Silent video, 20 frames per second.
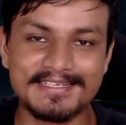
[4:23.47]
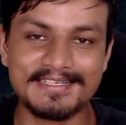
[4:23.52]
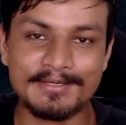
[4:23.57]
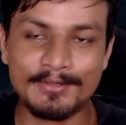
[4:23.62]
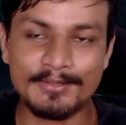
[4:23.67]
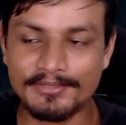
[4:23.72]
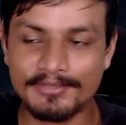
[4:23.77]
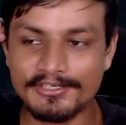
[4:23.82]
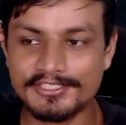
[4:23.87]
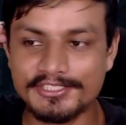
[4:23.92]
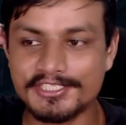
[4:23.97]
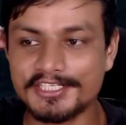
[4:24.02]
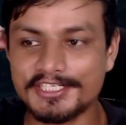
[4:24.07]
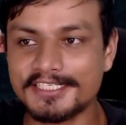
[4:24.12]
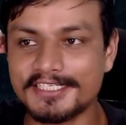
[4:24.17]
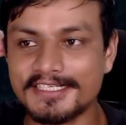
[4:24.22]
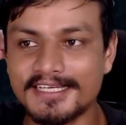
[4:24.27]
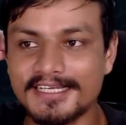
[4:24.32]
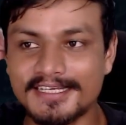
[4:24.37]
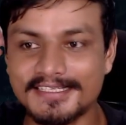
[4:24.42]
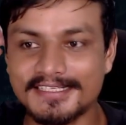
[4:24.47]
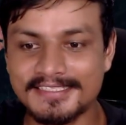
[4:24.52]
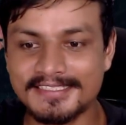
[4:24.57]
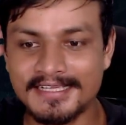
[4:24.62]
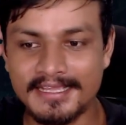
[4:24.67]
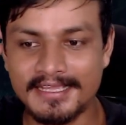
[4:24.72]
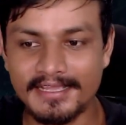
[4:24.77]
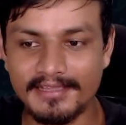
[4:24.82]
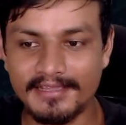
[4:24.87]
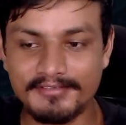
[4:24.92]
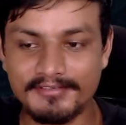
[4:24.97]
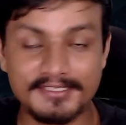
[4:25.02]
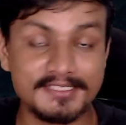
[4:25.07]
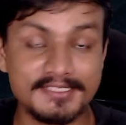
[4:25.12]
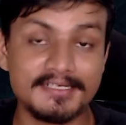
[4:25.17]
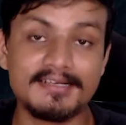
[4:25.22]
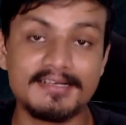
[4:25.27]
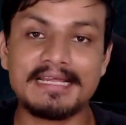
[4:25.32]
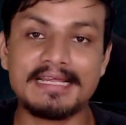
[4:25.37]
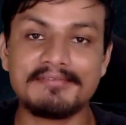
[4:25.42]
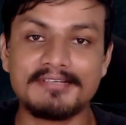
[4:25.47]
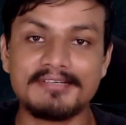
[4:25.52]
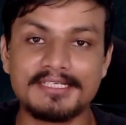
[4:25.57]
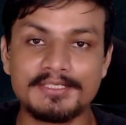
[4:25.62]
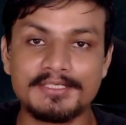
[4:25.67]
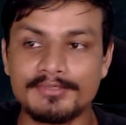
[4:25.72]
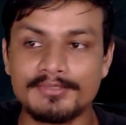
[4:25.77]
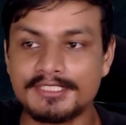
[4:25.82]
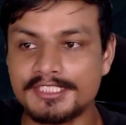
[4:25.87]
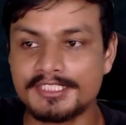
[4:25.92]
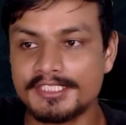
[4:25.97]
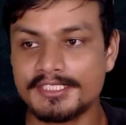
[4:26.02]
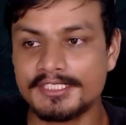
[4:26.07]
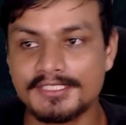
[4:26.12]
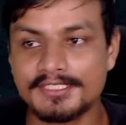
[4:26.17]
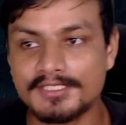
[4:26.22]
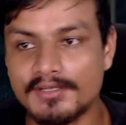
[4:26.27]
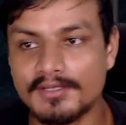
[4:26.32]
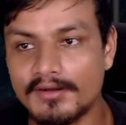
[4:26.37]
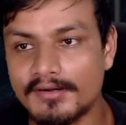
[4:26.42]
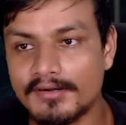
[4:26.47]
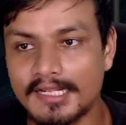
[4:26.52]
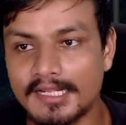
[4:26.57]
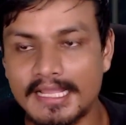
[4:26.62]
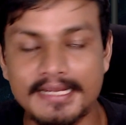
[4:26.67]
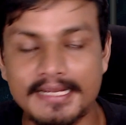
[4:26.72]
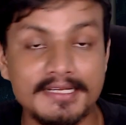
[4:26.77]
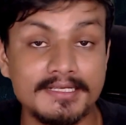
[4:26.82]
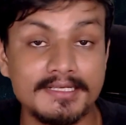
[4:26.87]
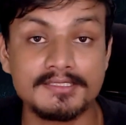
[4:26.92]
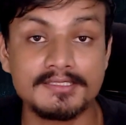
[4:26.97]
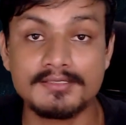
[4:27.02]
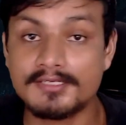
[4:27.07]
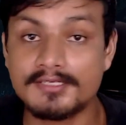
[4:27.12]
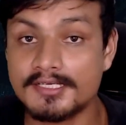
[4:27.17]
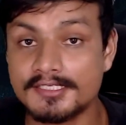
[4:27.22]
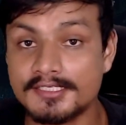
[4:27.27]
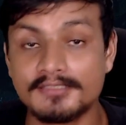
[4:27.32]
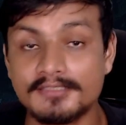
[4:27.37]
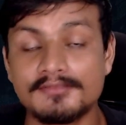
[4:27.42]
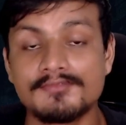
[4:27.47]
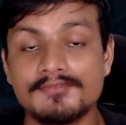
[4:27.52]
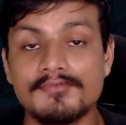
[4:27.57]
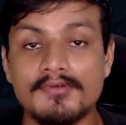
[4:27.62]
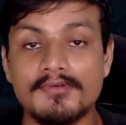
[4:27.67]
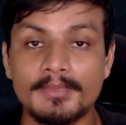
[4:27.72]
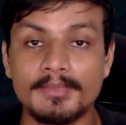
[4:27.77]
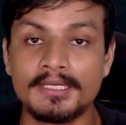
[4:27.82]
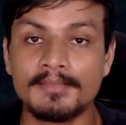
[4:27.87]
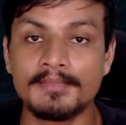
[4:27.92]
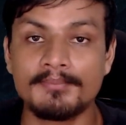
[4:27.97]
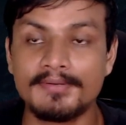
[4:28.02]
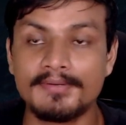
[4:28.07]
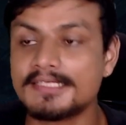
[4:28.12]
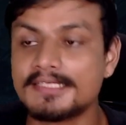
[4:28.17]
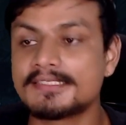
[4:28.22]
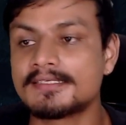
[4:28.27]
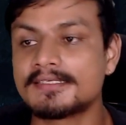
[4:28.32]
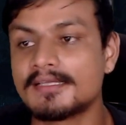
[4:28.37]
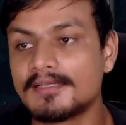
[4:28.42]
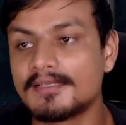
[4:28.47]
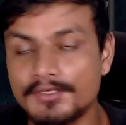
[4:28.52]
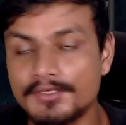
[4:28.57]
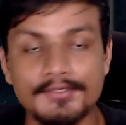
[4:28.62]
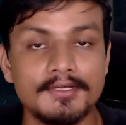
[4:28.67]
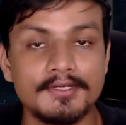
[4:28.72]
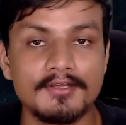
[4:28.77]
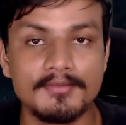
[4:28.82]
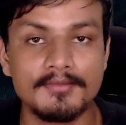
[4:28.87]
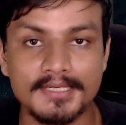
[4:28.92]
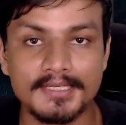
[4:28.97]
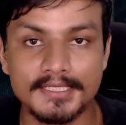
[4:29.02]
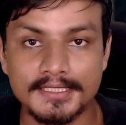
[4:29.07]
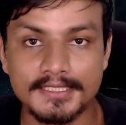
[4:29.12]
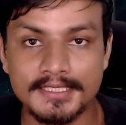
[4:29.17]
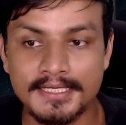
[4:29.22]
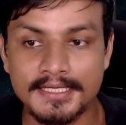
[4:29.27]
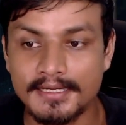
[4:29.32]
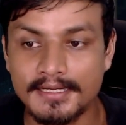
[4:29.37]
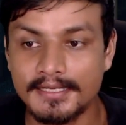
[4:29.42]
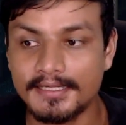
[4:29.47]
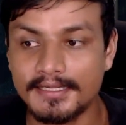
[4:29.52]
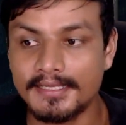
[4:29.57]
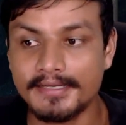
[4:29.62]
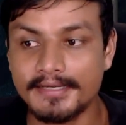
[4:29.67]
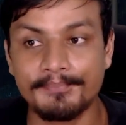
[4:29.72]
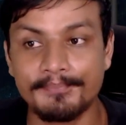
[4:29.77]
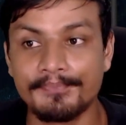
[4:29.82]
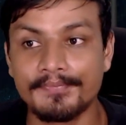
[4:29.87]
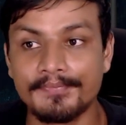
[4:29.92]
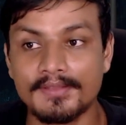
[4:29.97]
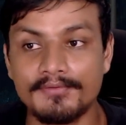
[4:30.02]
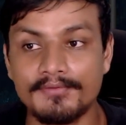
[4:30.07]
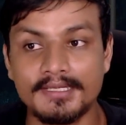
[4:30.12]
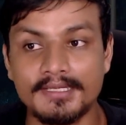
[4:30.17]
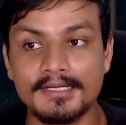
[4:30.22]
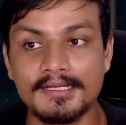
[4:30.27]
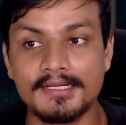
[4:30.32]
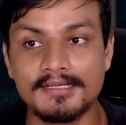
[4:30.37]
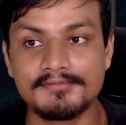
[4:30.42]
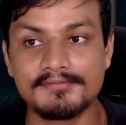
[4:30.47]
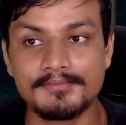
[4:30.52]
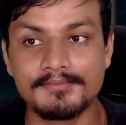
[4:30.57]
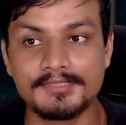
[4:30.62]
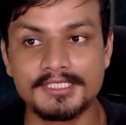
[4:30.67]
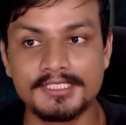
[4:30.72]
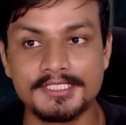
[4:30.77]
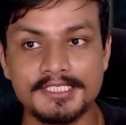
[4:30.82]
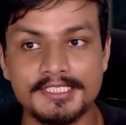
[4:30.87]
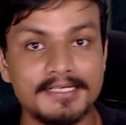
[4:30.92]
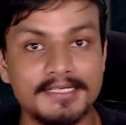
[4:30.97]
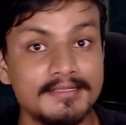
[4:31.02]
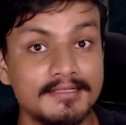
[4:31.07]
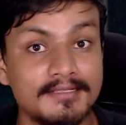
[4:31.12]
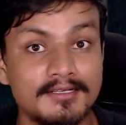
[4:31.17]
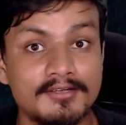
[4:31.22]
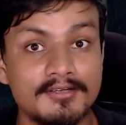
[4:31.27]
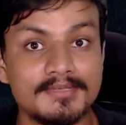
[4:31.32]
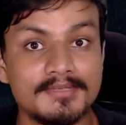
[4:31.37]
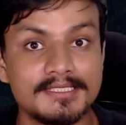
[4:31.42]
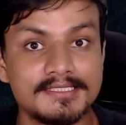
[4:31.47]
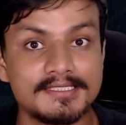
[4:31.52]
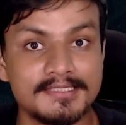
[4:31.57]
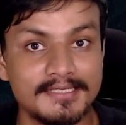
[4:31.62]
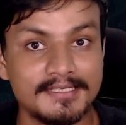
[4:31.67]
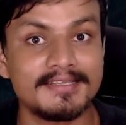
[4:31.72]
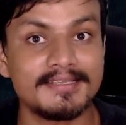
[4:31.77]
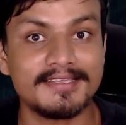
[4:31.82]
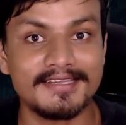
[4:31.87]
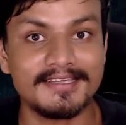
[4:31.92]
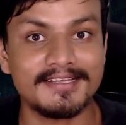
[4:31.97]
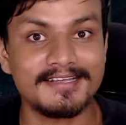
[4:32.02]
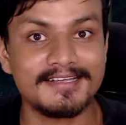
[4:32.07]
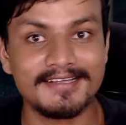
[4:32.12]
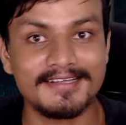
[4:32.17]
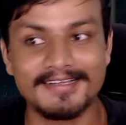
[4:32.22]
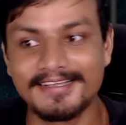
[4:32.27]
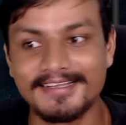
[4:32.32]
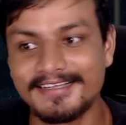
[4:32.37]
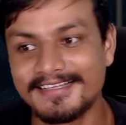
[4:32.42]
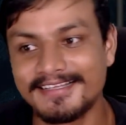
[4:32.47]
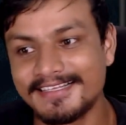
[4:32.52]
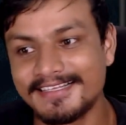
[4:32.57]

it. Hope you enjoyed it guys. If you still have any questions or any suggestions for me, please do the comment. Yeah, we can have some chit chat in the comments. Yeah,